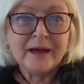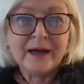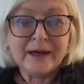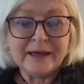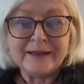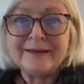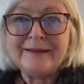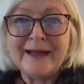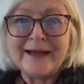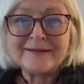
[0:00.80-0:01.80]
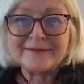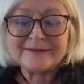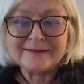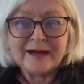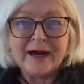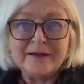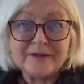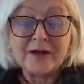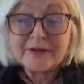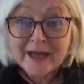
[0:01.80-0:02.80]
Hi, class. Uh,
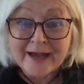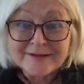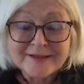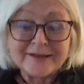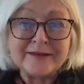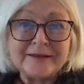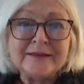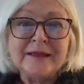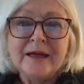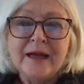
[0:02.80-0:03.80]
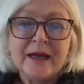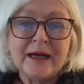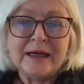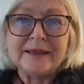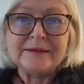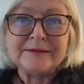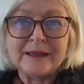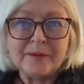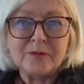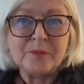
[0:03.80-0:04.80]
Dr. Gast here, and
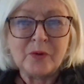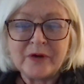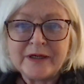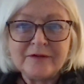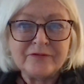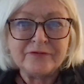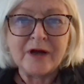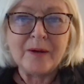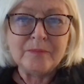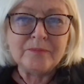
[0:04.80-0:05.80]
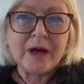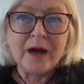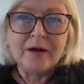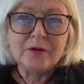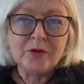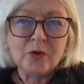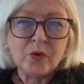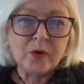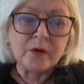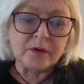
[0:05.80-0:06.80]
uh, reporting from
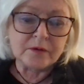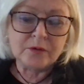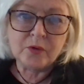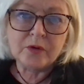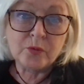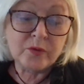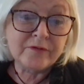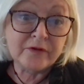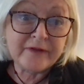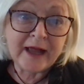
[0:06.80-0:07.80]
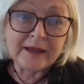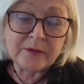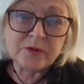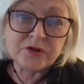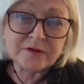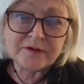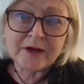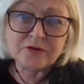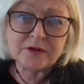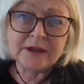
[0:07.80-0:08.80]
Loire River Valley, which is
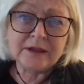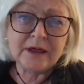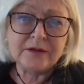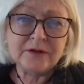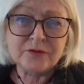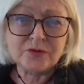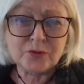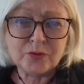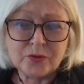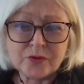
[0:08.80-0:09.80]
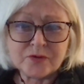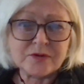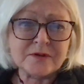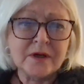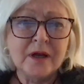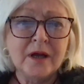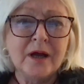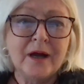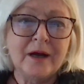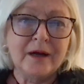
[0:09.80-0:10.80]
actually uh, near Tours,
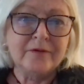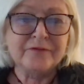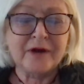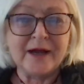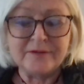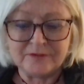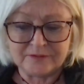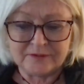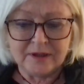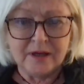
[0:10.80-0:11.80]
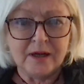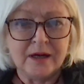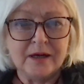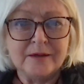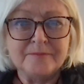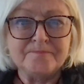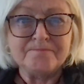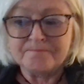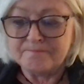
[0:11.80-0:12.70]
uh, France. Um,